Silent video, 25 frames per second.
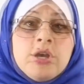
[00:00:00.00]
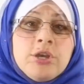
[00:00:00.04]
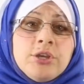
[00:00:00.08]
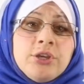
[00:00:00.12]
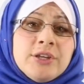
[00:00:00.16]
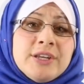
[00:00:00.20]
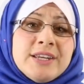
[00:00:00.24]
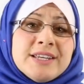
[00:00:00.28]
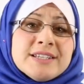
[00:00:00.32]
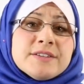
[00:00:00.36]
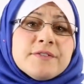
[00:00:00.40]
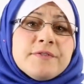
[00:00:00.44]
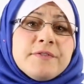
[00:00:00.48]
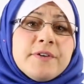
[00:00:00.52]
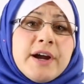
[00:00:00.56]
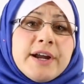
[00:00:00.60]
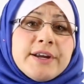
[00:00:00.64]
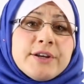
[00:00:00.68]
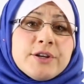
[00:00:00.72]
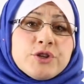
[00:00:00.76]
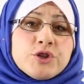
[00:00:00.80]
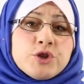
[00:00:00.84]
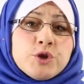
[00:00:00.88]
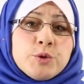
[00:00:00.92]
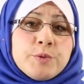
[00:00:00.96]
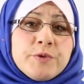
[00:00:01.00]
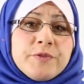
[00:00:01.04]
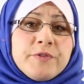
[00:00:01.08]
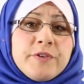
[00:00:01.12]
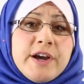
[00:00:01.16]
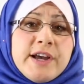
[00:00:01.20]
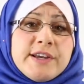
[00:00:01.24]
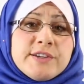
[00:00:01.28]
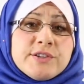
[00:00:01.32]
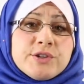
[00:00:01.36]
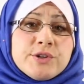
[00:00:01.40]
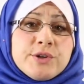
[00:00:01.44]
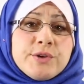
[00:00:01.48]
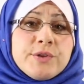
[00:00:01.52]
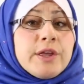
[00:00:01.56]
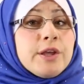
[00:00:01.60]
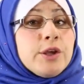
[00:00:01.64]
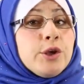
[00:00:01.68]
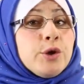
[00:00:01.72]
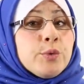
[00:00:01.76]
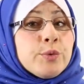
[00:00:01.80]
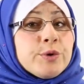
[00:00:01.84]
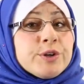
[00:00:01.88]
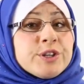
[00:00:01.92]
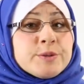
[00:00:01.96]
You need to find a supervisor that
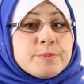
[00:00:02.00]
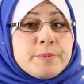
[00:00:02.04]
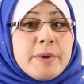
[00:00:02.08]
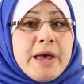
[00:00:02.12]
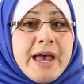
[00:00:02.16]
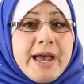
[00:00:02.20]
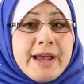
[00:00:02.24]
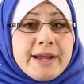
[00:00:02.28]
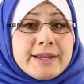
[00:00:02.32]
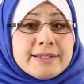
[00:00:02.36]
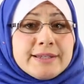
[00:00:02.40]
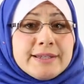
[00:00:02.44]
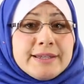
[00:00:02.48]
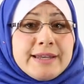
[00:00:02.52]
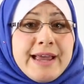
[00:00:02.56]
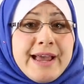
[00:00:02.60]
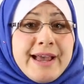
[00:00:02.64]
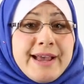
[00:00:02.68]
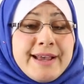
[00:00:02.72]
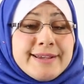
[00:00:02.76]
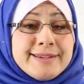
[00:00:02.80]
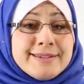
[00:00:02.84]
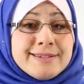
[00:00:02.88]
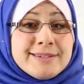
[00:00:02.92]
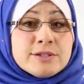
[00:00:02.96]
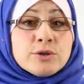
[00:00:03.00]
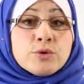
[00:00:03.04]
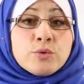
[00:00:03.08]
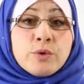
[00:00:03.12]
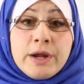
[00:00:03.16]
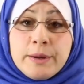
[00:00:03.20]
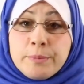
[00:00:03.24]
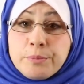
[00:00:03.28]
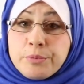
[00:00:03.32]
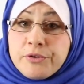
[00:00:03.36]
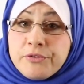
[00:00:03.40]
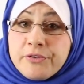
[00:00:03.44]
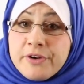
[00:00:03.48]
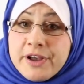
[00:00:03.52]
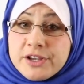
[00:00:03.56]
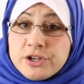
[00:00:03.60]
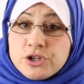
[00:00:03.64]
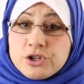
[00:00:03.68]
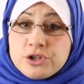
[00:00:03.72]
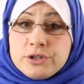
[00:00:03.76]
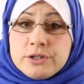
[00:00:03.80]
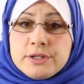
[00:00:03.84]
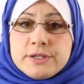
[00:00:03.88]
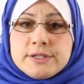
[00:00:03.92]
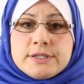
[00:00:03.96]
you respect and has great
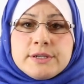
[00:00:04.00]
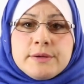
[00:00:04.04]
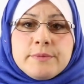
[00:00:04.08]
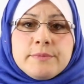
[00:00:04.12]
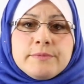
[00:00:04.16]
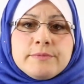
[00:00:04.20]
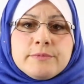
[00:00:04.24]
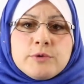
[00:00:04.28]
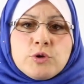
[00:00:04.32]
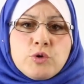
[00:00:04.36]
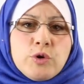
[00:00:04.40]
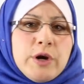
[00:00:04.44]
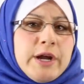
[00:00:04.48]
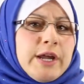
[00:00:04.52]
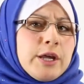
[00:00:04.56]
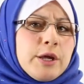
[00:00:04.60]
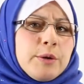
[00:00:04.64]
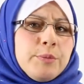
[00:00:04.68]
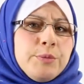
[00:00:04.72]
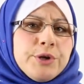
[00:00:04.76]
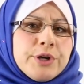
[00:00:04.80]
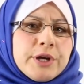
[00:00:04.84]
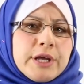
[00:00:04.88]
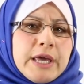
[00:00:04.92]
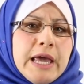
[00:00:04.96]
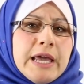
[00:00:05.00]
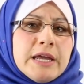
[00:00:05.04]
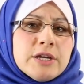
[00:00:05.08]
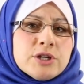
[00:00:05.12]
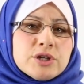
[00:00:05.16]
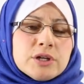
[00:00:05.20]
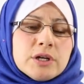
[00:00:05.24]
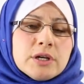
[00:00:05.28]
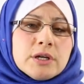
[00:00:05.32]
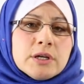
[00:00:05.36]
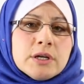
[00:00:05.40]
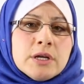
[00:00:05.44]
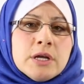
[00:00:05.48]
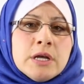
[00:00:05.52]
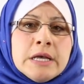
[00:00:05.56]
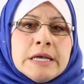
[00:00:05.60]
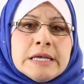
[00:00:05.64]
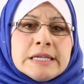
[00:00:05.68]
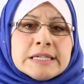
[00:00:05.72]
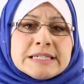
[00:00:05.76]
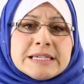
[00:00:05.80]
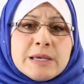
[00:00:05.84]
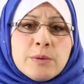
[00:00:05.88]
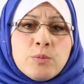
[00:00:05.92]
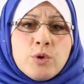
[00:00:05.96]
professionalism, great communication,
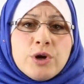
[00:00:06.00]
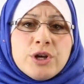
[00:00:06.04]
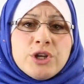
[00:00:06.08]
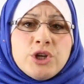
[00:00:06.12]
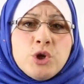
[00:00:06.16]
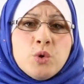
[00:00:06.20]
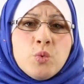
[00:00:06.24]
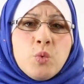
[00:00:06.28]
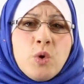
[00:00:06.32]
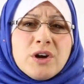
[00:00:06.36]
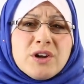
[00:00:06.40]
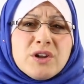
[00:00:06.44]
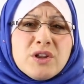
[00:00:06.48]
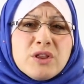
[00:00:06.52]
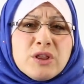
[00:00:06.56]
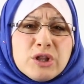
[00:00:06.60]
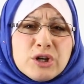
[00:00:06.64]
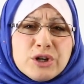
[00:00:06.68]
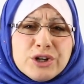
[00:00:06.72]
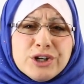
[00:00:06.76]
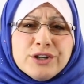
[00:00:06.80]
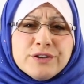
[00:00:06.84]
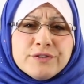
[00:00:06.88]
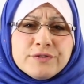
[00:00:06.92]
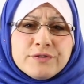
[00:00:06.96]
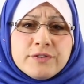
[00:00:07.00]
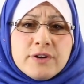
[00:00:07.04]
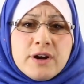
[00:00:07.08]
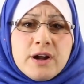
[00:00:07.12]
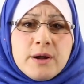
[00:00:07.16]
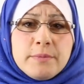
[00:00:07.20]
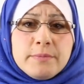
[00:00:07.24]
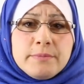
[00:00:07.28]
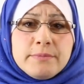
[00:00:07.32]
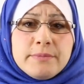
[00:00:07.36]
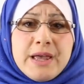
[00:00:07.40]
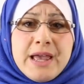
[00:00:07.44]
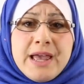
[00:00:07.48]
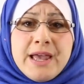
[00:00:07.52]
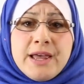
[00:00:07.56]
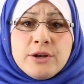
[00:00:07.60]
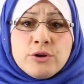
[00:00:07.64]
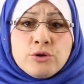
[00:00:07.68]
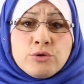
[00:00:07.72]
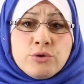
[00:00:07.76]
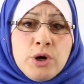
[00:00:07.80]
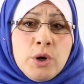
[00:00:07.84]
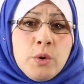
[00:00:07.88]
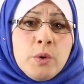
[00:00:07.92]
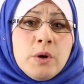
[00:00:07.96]
someone you want to learn from
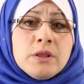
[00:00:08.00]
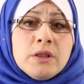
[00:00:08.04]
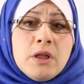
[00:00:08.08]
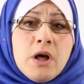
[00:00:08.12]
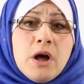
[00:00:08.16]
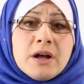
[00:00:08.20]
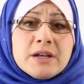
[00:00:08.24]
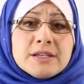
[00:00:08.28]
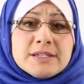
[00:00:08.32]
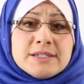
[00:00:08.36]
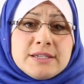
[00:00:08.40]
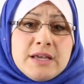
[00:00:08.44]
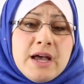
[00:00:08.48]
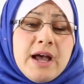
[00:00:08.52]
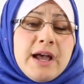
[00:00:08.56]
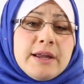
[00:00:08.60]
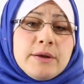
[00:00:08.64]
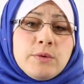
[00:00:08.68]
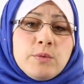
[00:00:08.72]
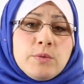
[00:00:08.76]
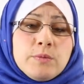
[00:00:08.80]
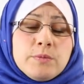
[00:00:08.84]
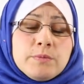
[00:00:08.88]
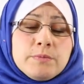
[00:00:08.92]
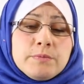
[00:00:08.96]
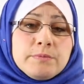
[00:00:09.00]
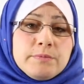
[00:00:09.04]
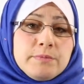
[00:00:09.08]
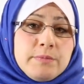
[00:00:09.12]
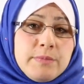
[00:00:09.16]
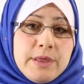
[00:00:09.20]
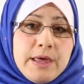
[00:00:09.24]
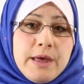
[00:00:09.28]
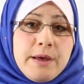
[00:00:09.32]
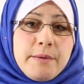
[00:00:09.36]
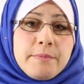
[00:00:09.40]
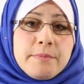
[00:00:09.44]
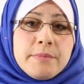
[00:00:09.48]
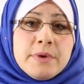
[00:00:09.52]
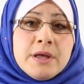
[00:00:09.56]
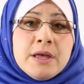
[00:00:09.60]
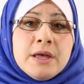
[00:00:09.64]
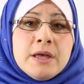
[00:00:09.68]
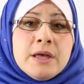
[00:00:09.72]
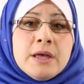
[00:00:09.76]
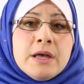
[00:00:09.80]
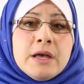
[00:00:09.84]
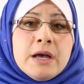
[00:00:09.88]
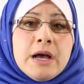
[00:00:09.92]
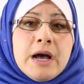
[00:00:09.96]
and grow alongside them,
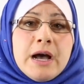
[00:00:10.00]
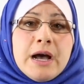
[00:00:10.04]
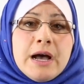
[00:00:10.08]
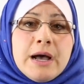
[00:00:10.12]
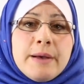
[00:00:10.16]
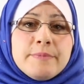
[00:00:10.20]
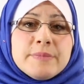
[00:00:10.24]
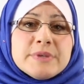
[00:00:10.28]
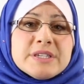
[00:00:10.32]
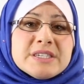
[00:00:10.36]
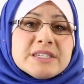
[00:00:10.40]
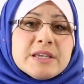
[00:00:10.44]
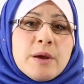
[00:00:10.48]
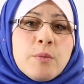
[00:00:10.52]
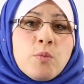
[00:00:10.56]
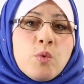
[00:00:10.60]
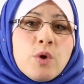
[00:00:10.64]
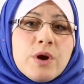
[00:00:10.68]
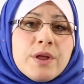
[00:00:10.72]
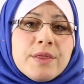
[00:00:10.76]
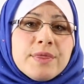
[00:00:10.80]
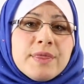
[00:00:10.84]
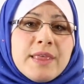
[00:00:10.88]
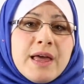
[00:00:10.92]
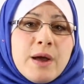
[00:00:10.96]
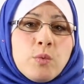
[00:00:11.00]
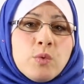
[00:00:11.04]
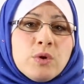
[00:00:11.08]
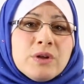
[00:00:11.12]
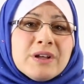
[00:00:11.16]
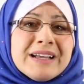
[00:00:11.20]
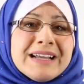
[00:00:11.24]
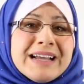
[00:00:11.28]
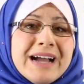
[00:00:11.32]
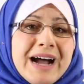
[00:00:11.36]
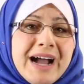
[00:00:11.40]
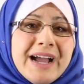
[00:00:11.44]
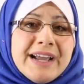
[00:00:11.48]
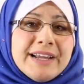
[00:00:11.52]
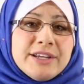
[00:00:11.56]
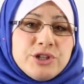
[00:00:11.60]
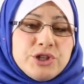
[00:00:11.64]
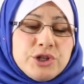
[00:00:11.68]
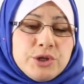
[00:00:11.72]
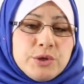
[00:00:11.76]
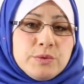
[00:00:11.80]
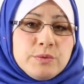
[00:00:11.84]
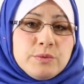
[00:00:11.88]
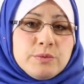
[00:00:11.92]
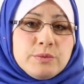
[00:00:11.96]
someone that will guide
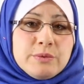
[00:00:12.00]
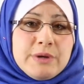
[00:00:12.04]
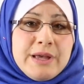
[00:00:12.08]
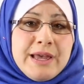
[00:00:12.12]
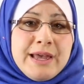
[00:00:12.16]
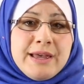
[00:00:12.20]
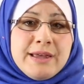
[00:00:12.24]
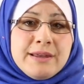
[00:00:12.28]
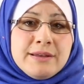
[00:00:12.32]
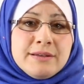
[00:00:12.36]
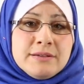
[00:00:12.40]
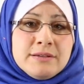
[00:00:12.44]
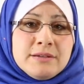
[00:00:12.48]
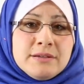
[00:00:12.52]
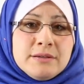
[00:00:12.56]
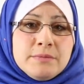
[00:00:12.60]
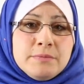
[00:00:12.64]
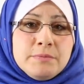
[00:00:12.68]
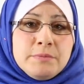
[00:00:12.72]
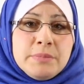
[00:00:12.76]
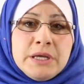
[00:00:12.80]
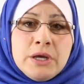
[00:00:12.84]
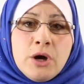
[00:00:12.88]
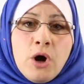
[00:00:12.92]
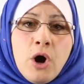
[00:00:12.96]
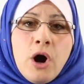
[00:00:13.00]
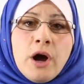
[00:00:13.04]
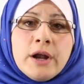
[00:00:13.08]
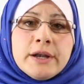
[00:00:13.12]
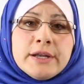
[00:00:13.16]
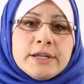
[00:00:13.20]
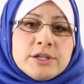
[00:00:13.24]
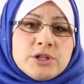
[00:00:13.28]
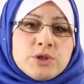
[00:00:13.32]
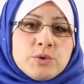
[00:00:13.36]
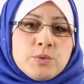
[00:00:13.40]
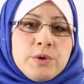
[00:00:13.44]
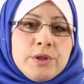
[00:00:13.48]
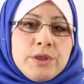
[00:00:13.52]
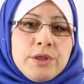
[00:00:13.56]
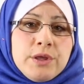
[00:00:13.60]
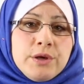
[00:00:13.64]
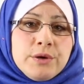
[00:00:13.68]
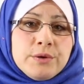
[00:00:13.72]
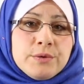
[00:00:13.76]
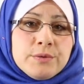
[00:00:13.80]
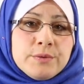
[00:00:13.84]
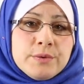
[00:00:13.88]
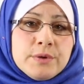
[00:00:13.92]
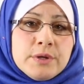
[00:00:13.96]
you and be honest with
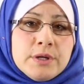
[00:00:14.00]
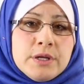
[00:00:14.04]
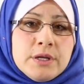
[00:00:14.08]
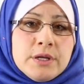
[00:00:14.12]
you